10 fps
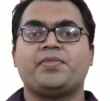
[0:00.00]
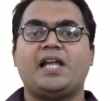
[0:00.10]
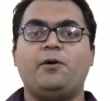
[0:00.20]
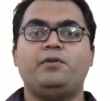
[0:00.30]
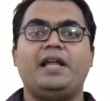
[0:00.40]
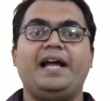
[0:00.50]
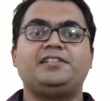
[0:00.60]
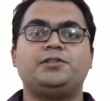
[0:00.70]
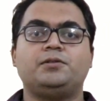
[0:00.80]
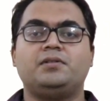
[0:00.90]
I would
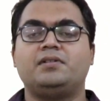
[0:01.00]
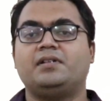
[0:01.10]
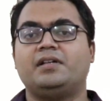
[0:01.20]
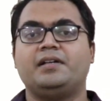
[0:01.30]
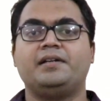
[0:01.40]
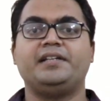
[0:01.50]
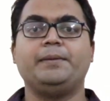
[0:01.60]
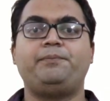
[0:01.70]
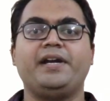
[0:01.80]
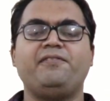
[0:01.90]
like to
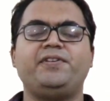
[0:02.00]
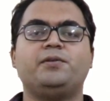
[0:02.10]
debrief